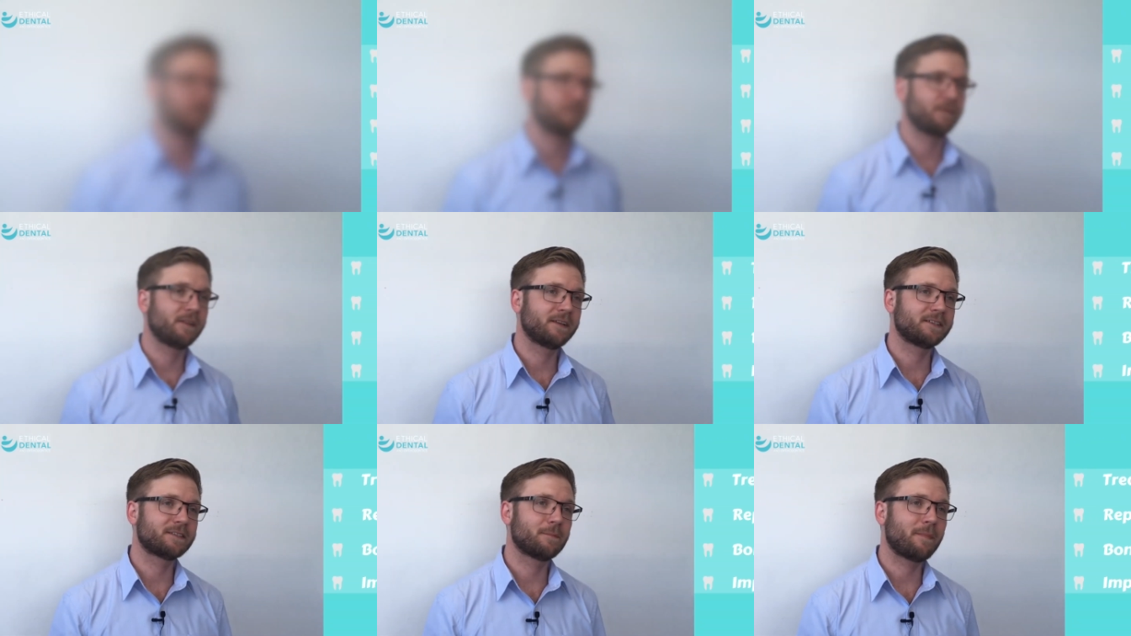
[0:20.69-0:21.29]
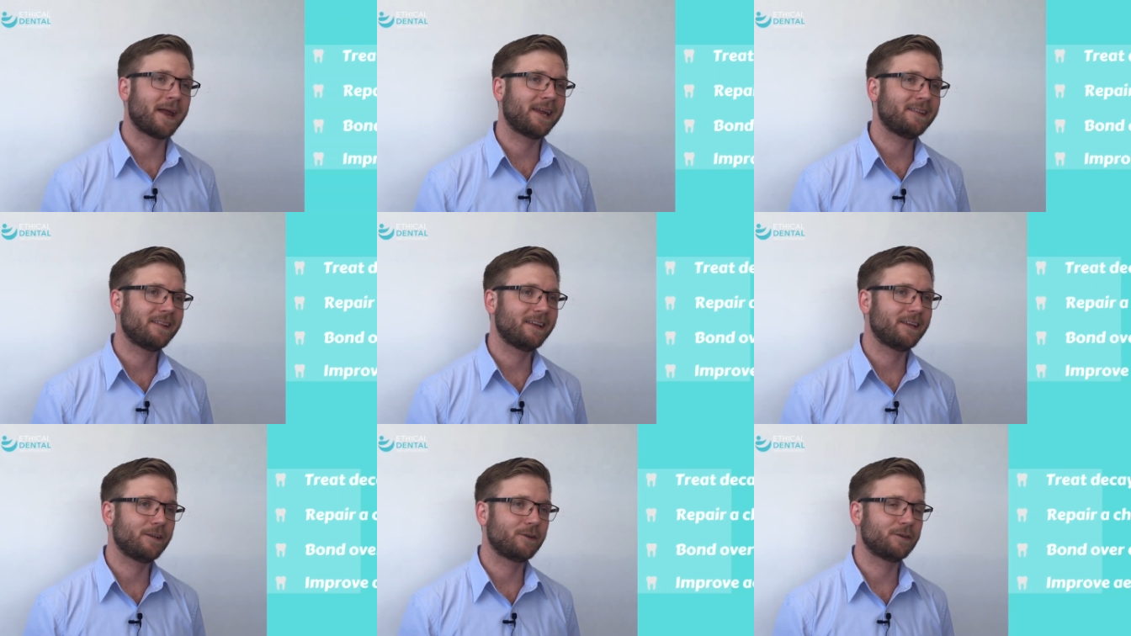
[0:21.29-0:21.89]
Fillings are
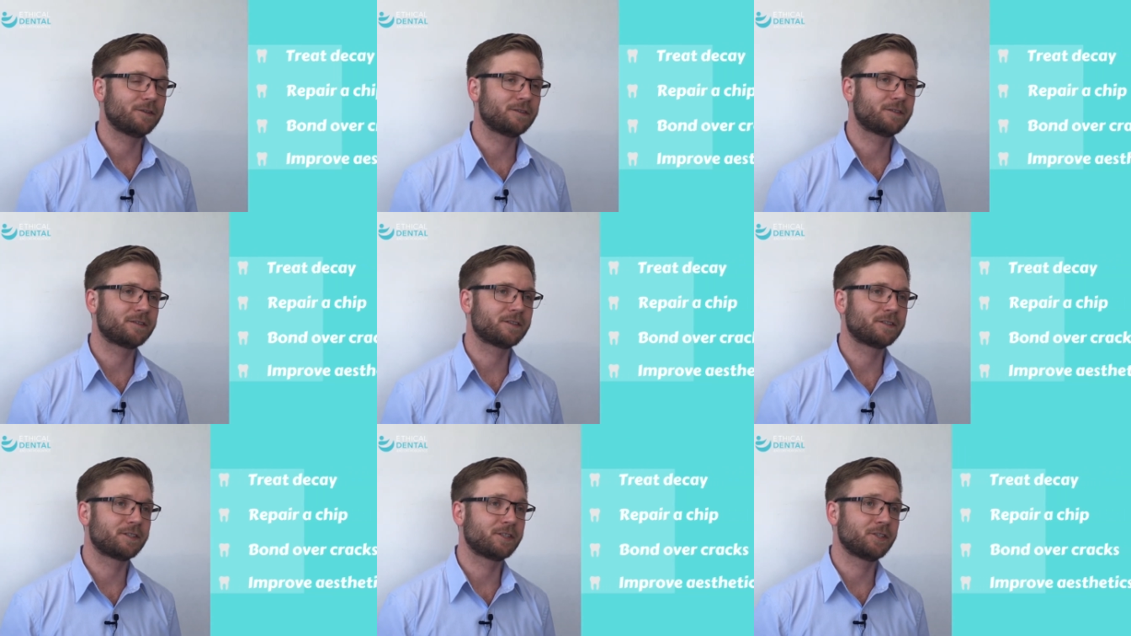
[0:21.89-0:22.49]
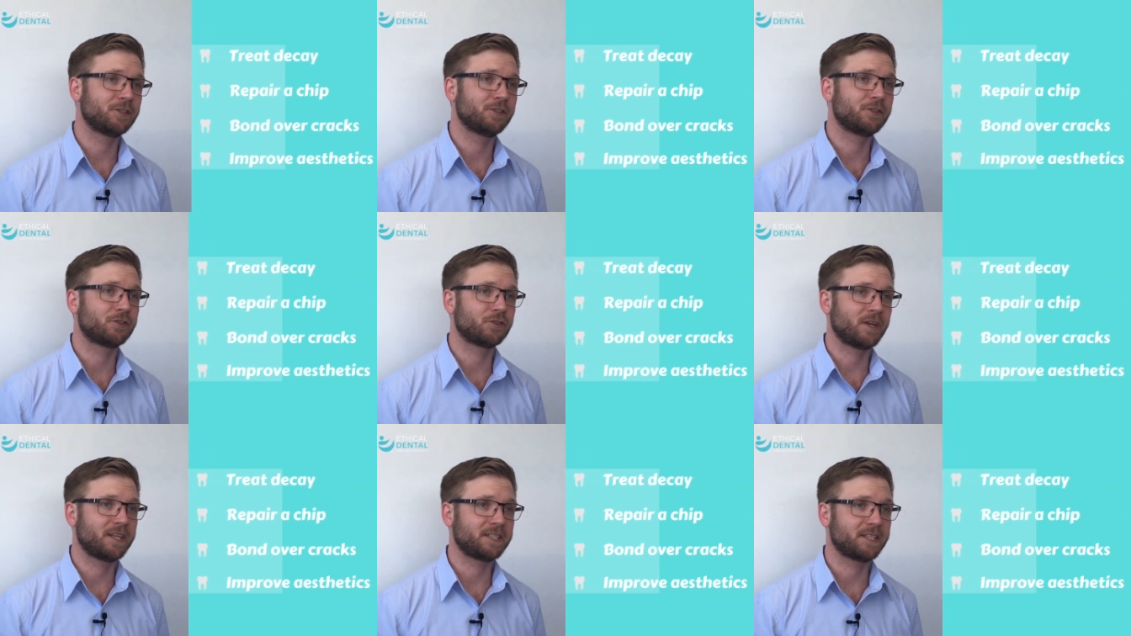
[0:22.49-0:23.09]
mainly used to
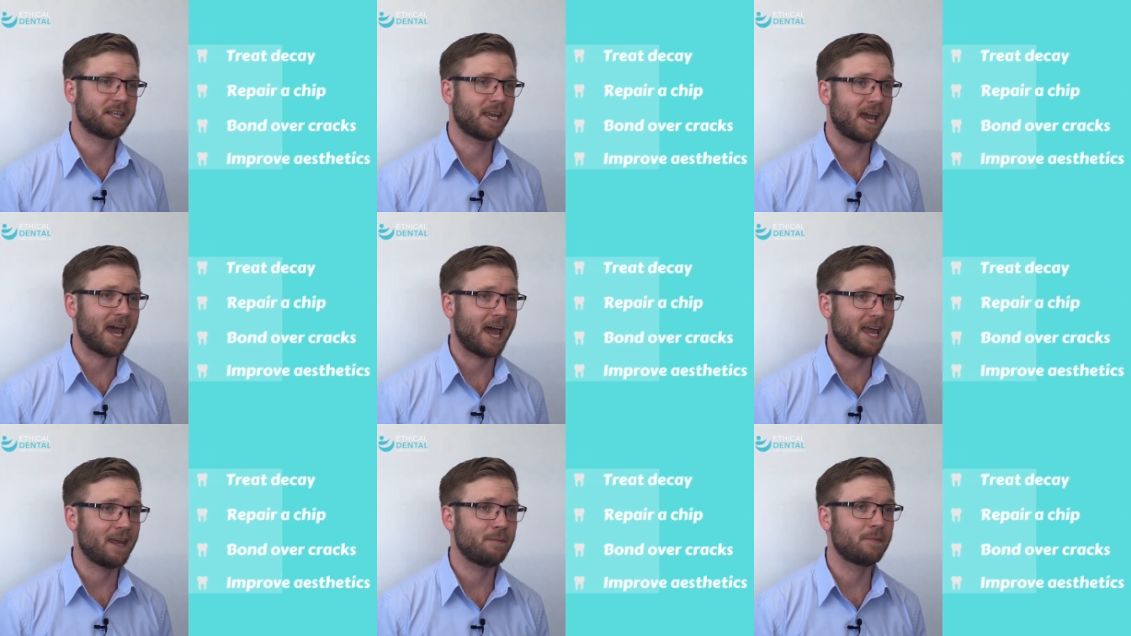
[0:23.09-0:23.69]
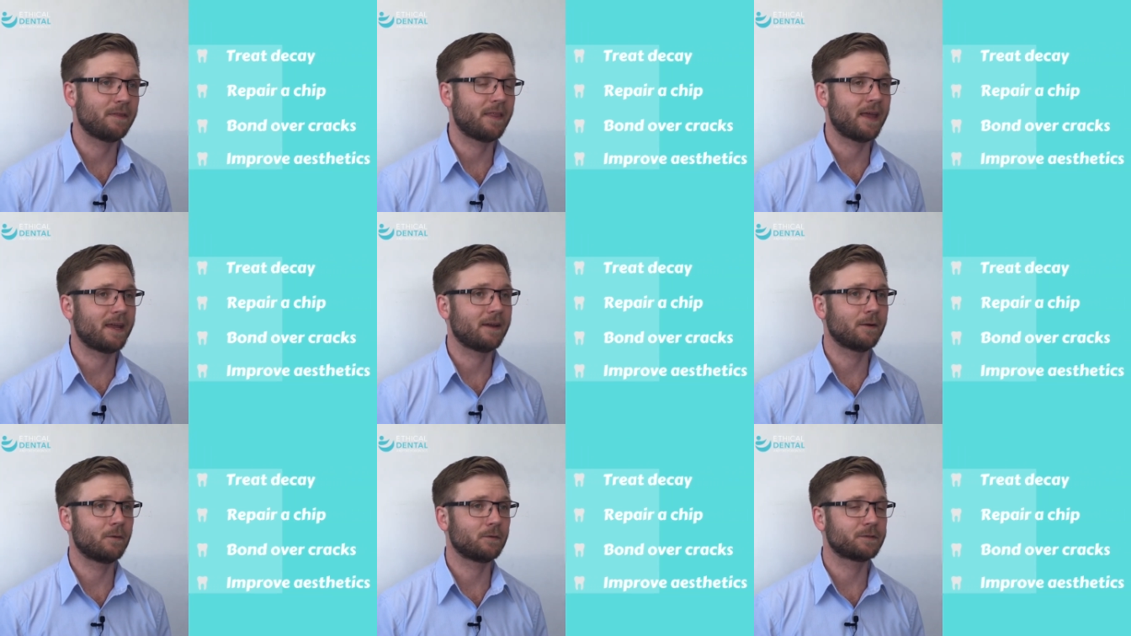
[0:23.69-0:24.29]
treat decay, but they
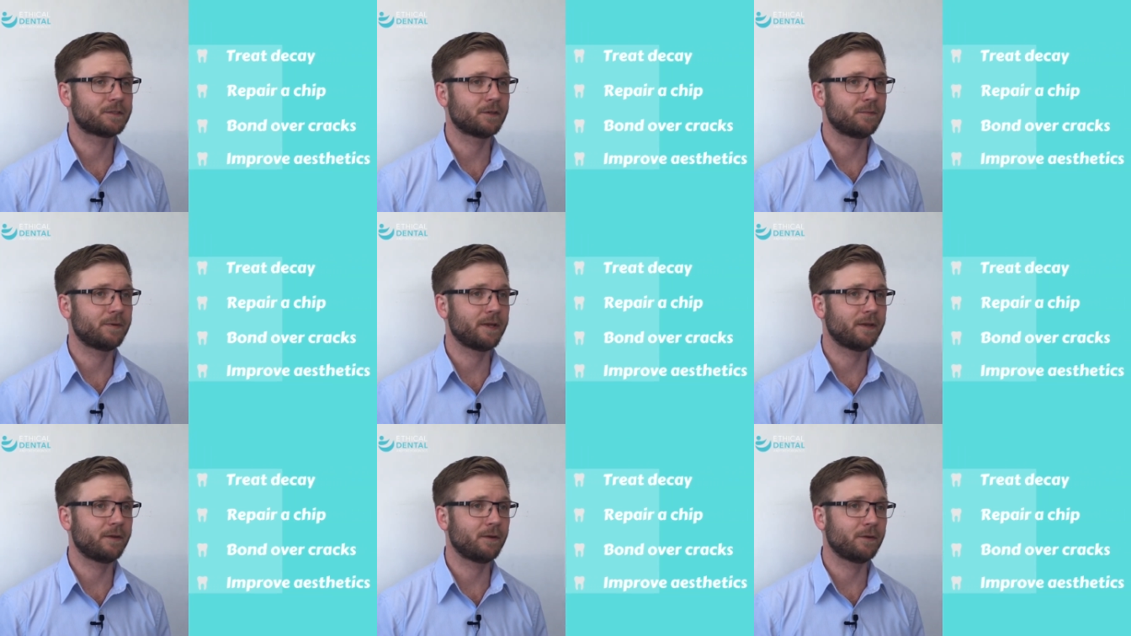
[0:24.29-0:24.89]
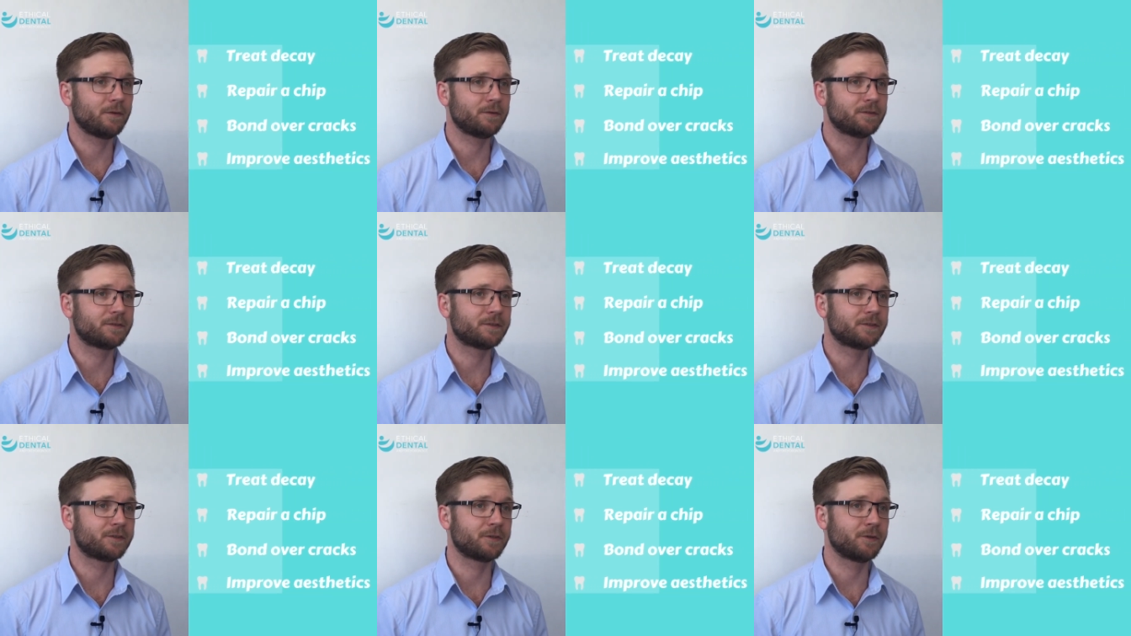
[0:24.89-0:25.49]
can also be
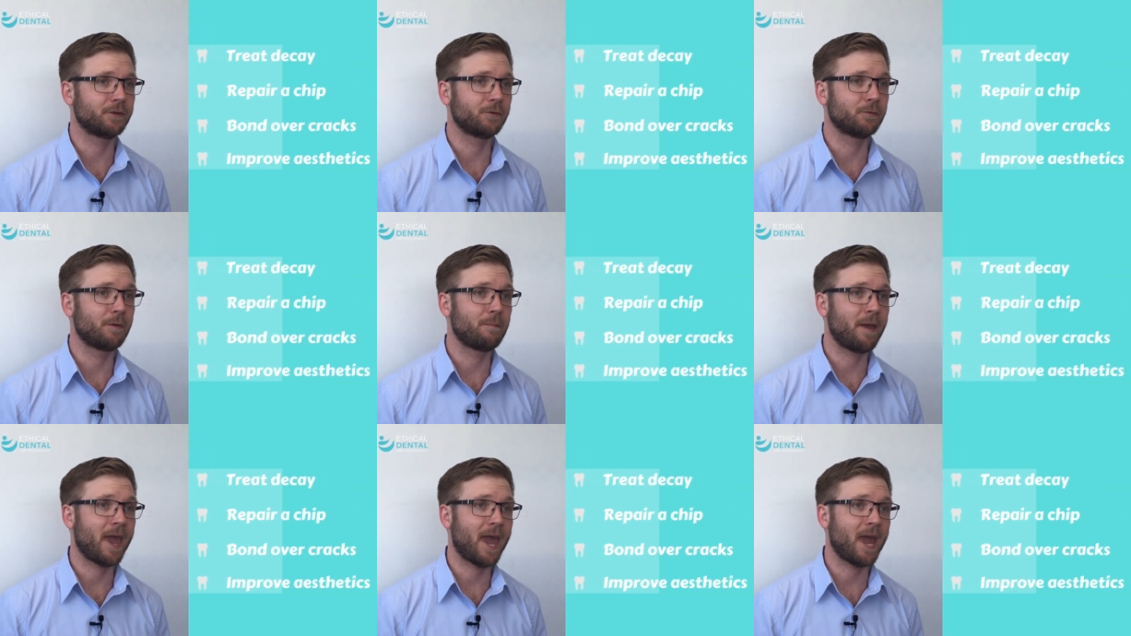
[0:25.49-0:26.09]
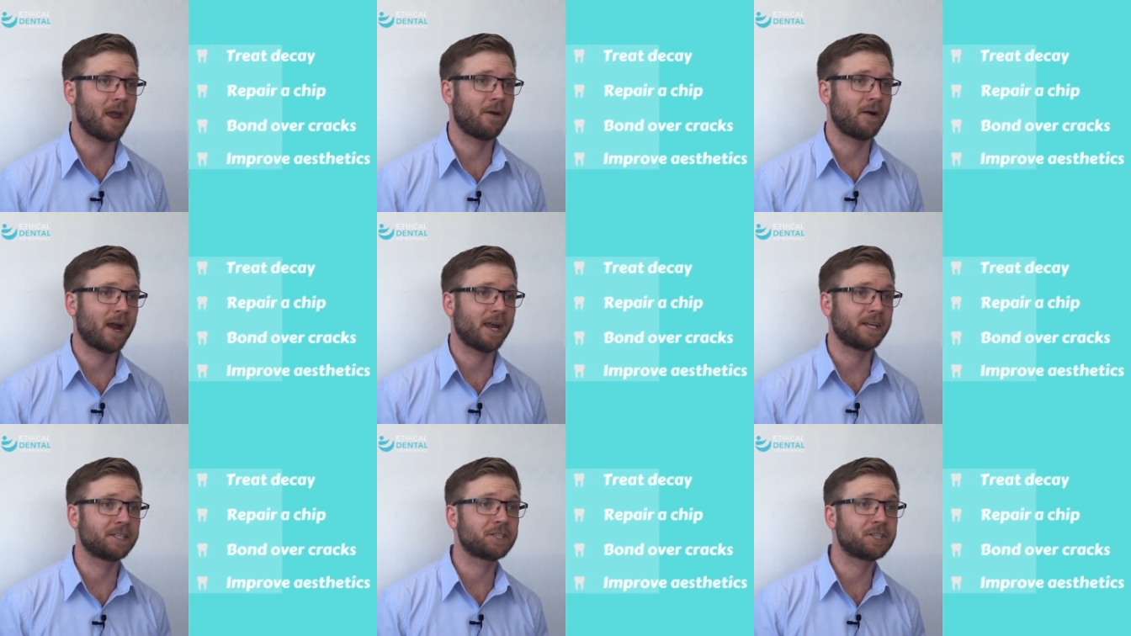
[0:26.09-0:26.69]
used to repair
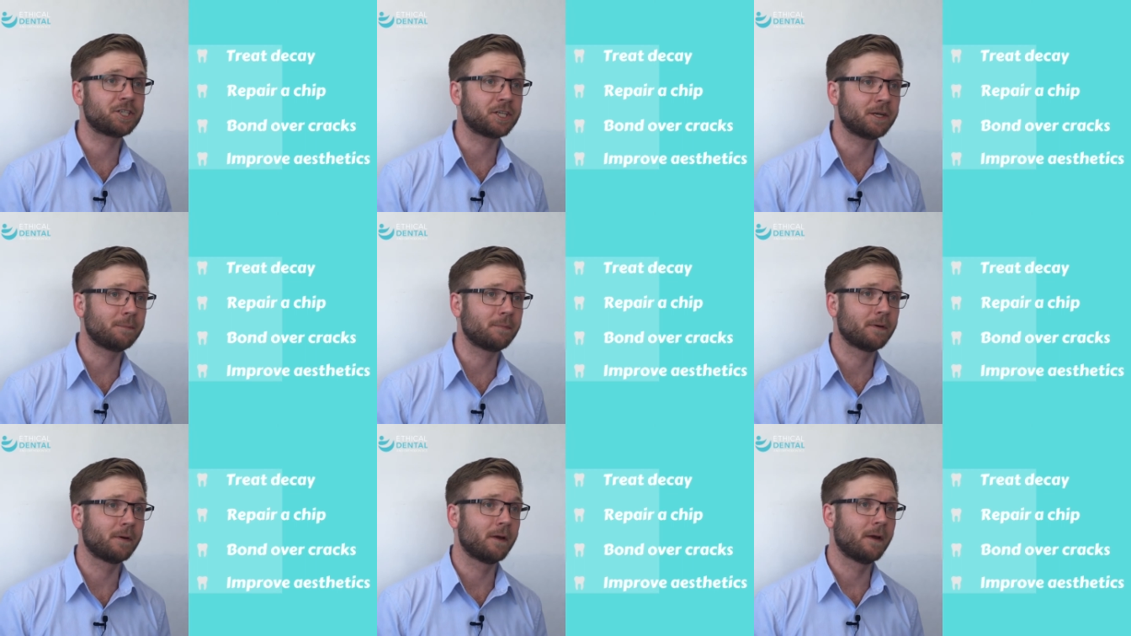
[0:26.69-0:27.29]
a chip